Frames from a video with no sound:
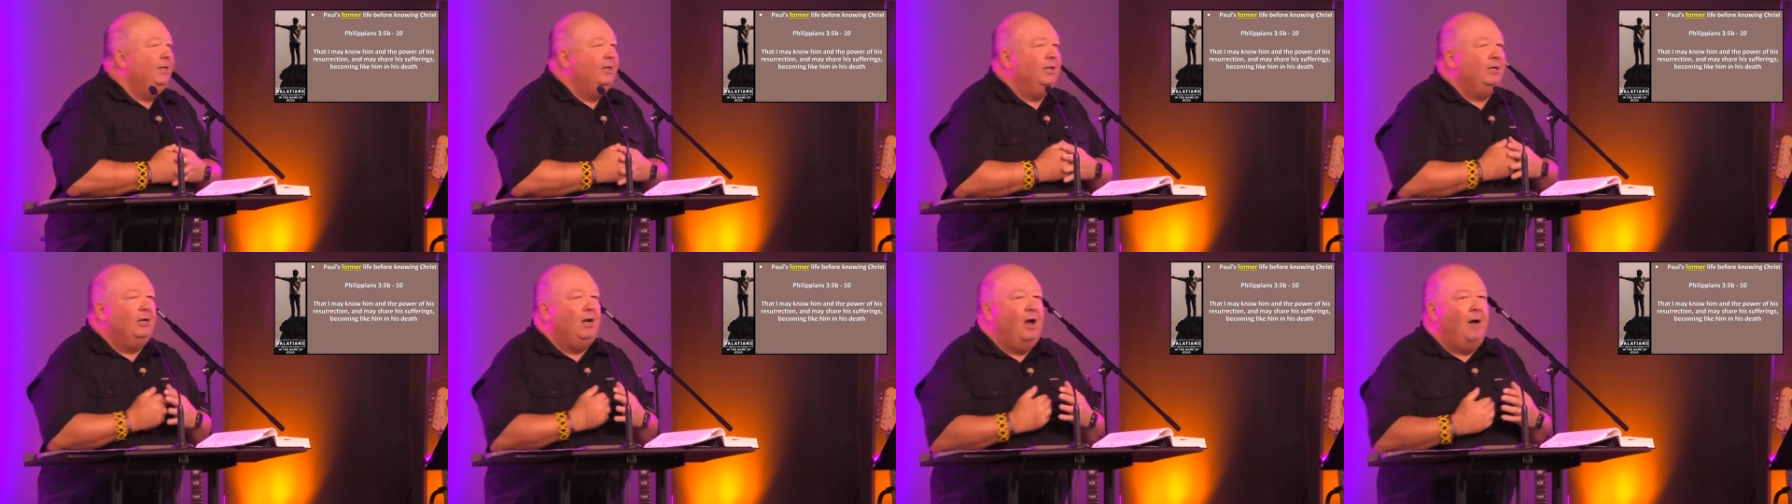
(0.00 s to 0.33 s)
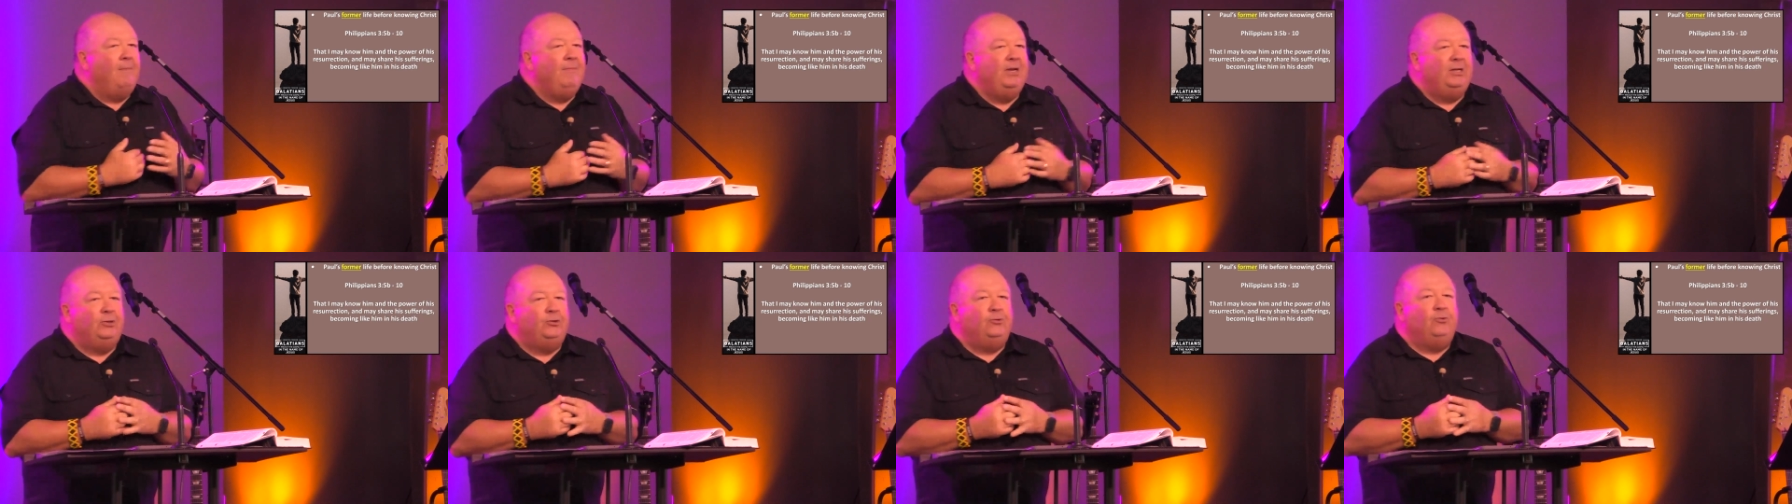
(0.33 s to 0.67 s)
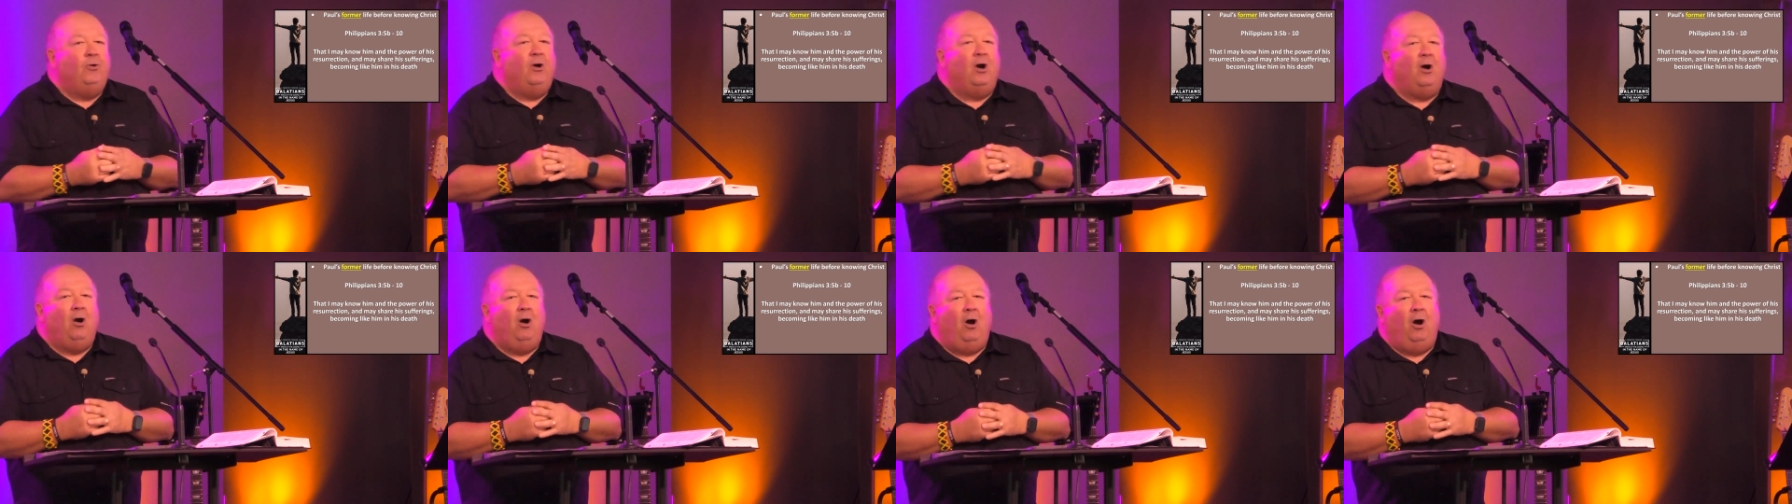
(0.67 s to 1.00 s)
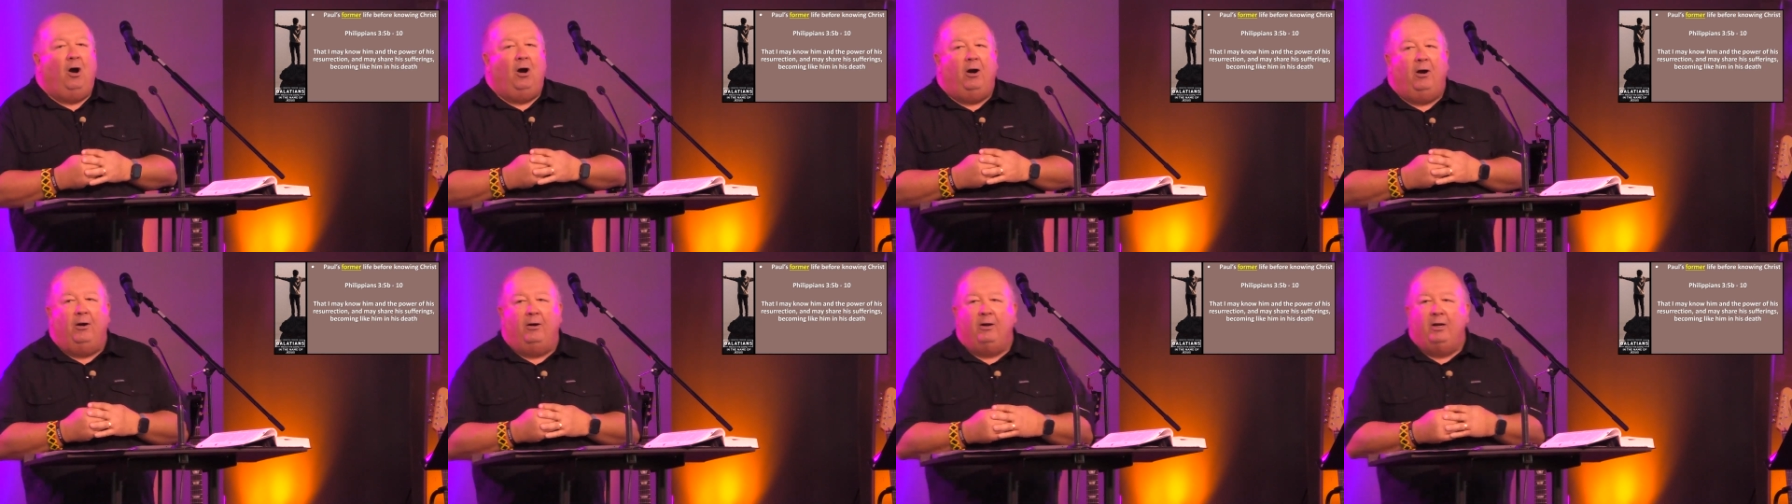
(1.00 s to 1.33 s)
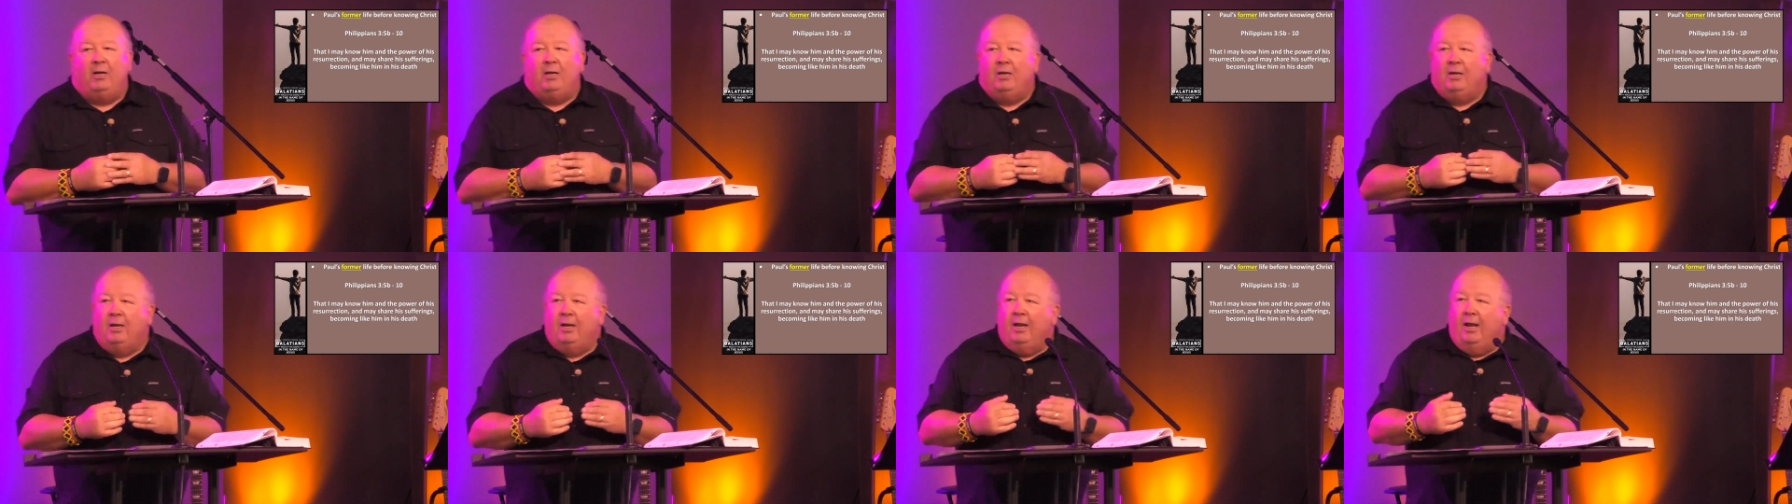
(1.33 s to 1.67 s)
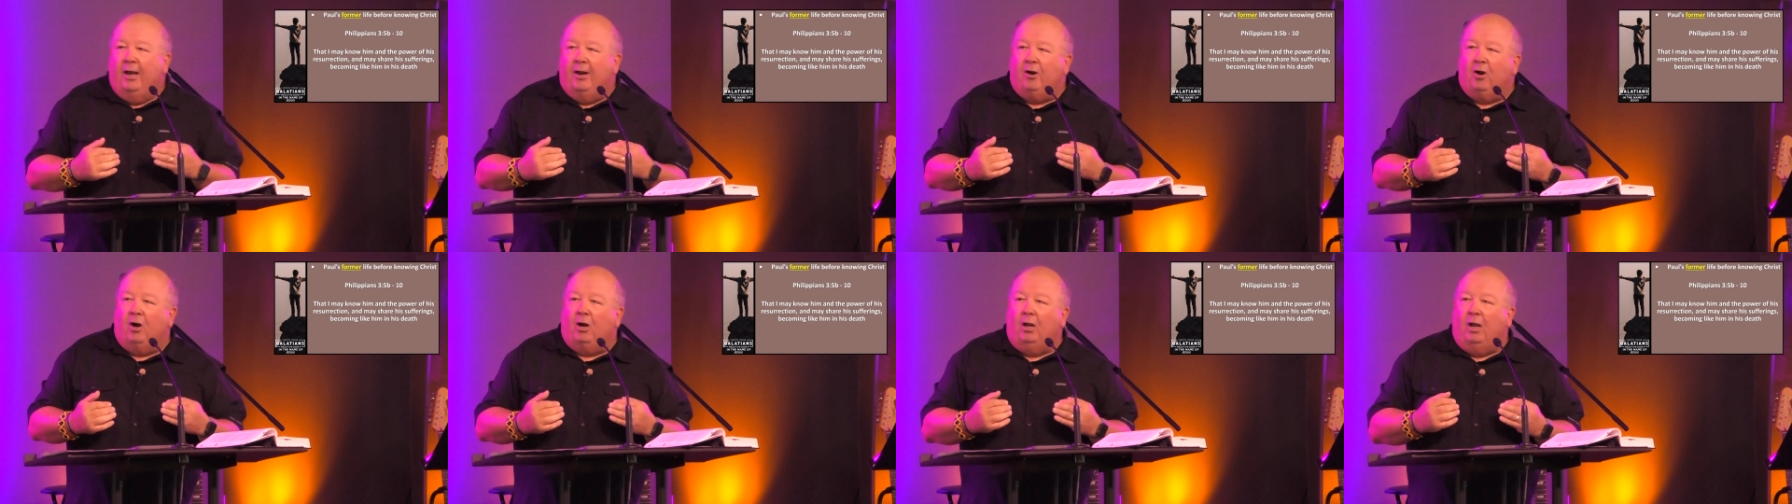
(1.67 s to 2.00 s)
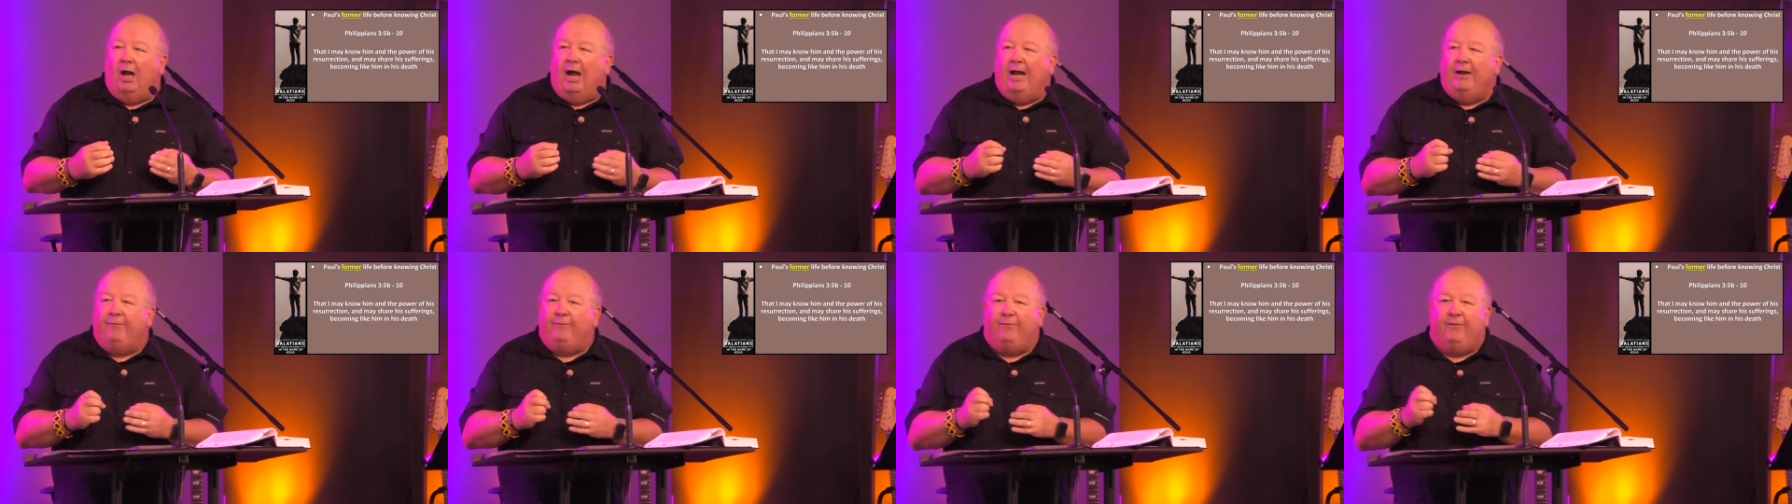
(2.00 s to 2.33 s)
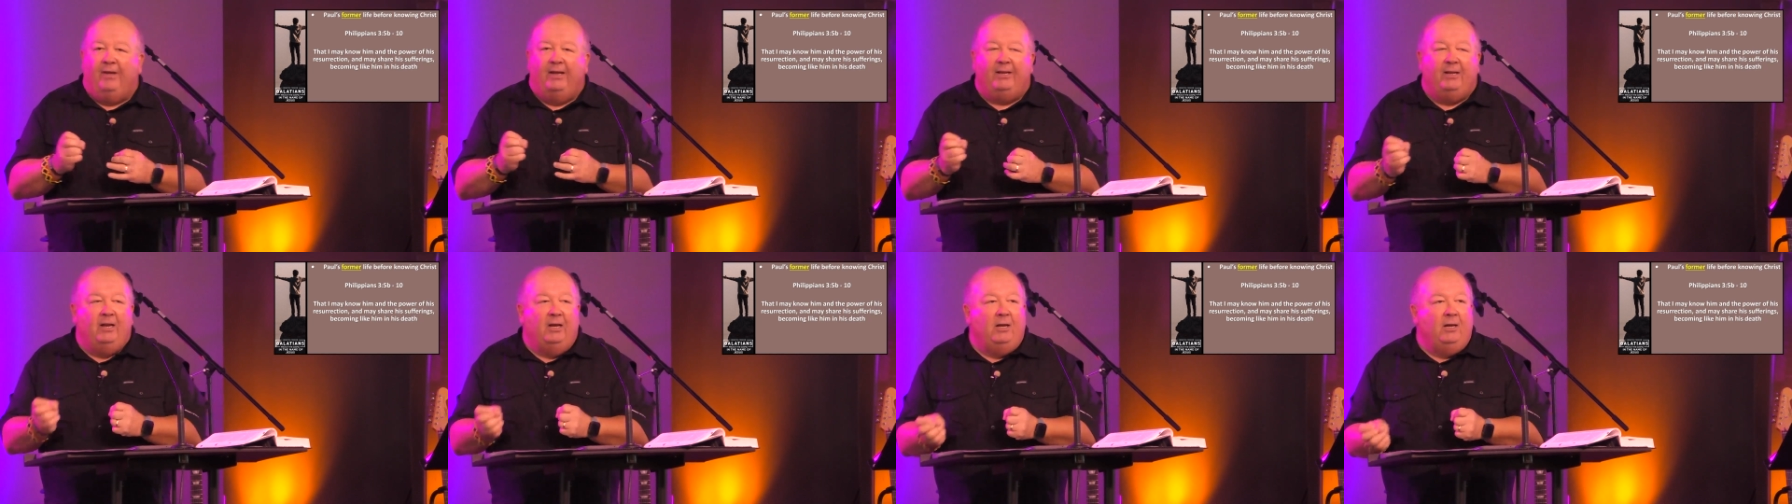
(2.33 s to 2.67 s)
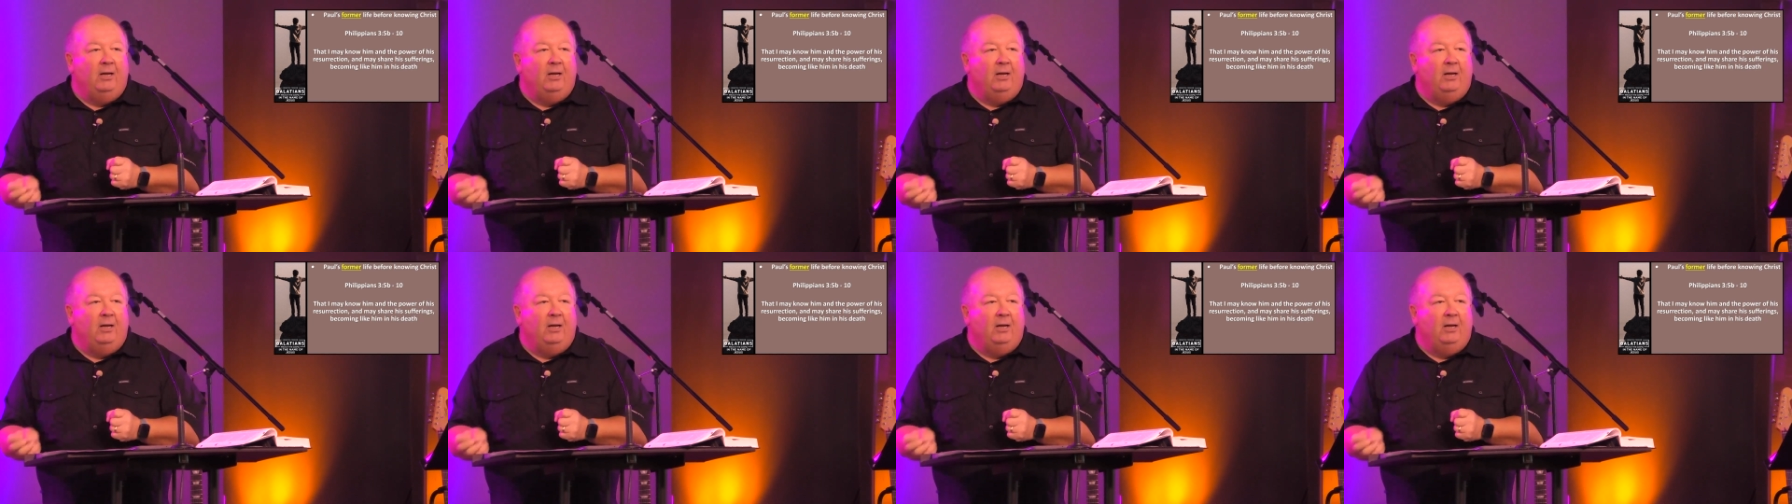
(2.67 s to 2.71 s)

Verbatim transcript: to come into our heart and our life, that